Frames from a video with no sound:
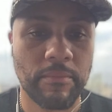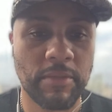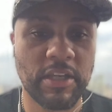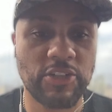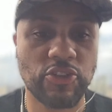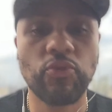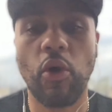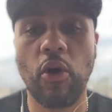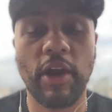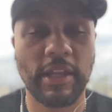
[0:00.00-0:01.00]
because you
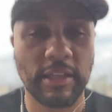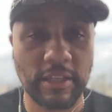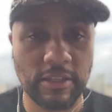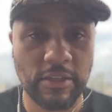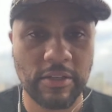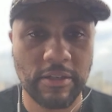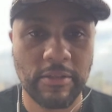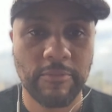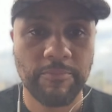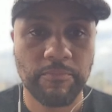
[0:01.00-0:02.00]
are a leader,
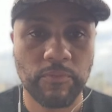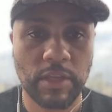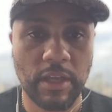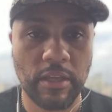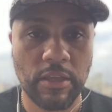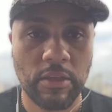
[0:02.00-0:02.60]
okay?